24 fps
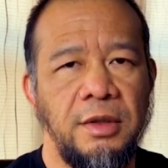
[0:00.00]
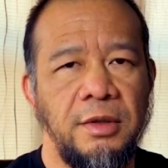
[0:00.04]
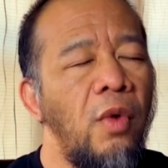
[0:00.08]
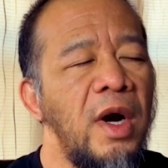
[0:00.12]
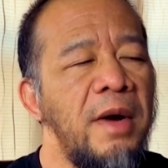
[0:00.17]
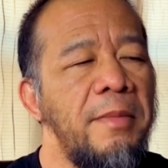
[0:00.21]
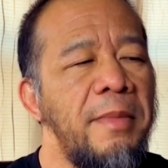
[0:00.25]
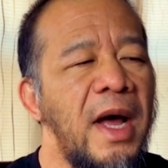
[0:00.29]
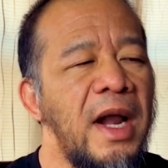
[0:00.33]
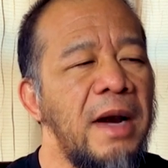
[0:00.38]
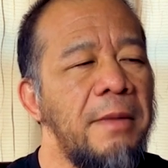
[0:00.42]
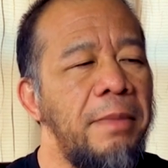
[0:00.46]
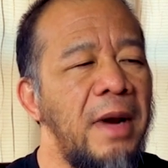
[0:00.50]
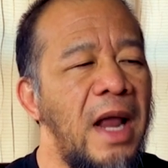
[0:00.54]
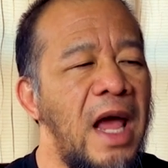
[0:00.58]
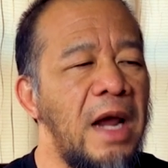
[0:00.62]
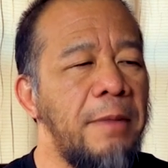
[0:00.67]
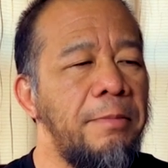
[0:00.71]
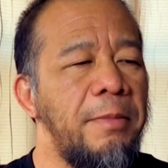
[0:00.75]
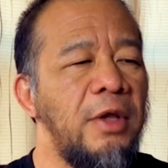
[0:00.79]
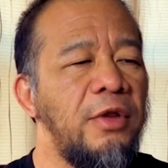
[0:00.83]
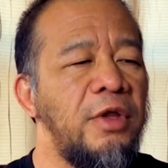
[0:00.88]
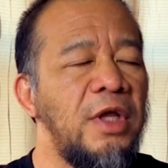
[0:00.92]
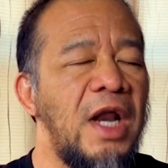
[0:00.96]
What about a
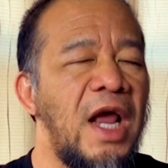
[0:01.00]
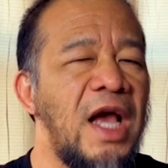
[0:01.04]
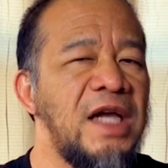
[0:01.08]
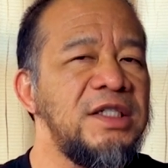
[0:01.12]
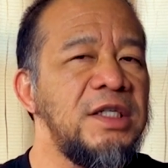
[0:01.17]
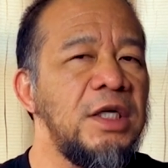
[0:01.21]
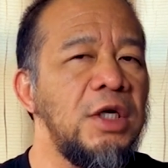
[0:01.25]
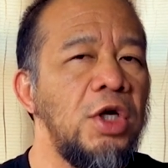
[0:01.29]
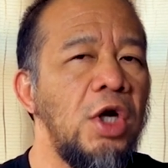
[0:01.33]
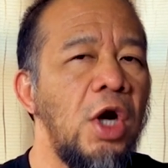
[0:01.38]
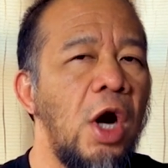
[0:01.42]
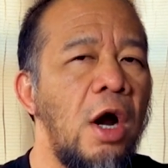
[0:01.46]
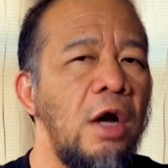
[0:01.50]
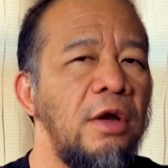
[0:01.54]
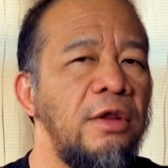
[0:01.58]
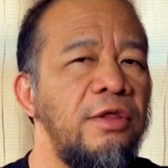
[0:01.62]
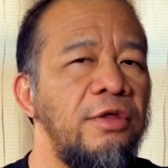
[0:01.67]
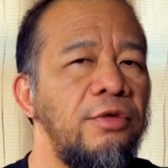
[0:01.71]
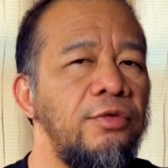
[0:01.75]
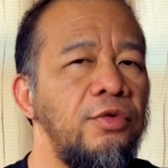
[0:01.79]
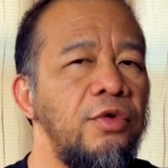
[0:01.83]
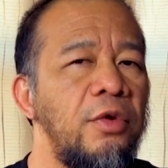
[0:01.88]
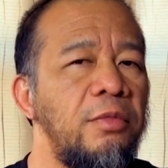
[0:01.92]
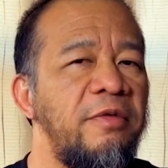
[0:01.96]
black belt that hasn't
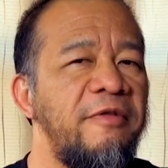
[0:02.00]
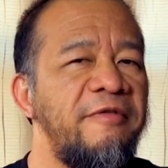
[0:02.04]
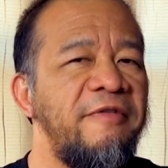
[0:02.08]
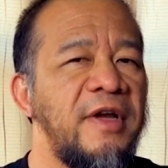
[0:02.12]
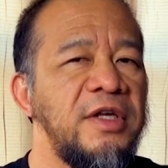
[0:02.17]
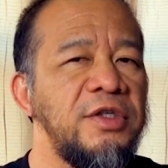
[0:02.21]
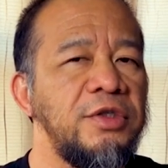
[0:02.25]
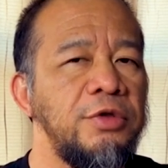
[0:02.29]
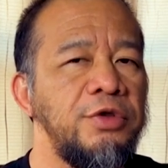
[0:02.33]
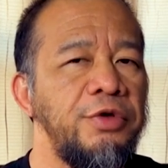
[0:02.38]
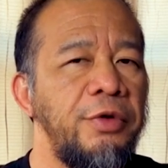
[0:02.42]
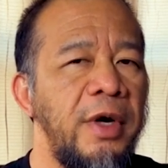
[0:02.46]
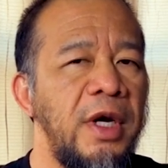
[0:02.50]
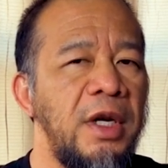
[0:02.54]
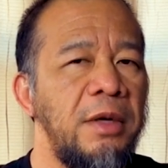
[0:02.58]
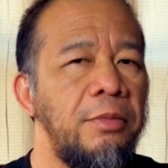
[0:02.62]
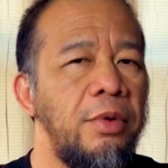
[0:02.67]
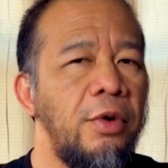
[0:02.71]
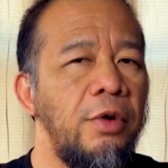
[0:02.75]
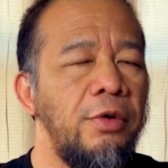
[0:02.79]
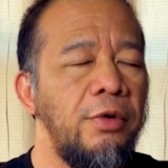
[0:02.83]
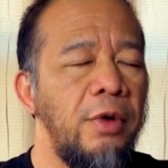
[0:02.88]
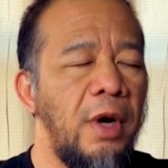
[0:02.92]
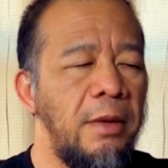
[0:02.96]
gone through a professor
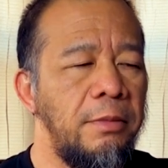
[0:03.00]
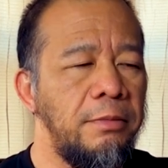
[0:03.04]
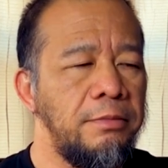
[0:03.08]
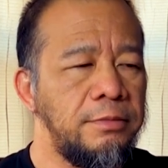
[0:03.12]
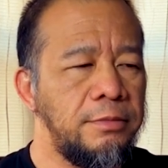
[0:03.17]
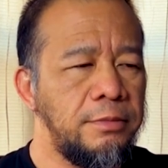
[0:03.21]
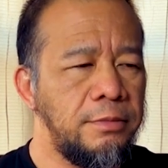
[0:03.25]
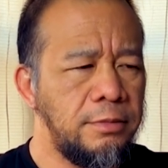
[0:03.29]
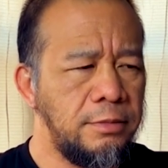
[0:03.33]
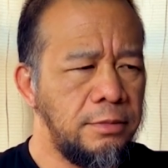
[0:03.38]
training program?